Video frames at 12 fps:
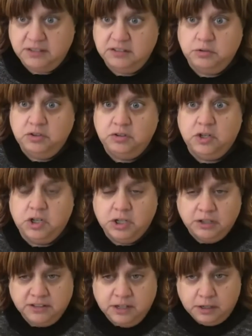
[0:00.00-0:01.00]
So
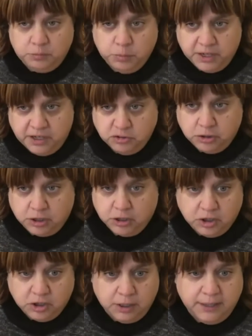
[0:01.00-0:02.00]
Kugel's gonna, we're gonna draw
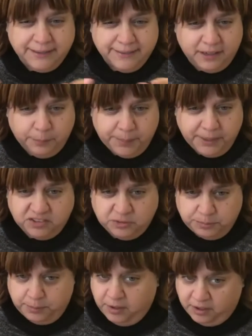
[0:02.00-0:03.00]
Kugel a little bit
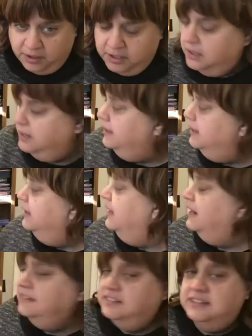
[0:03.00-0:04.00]
smaller.
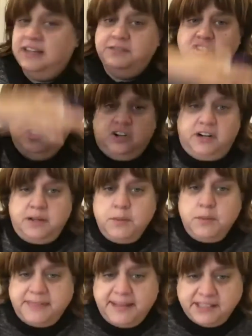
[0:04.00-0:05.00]
And instead of starting
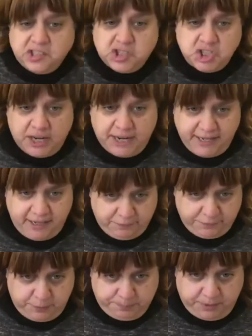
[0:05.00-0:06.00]
with that giant
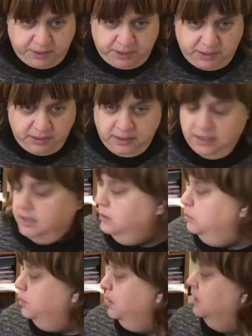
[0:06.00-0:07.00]
football,
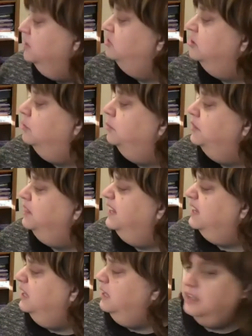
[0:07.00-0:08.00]
we're going to start with
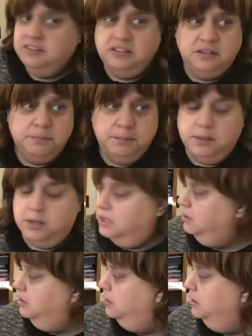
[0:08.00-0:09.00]
like a
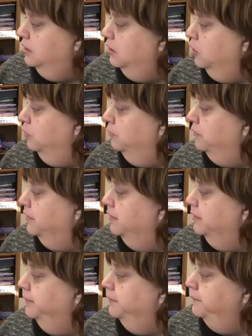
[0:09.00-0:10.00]
smaller
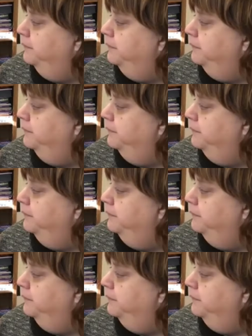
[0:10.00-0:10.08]
oval.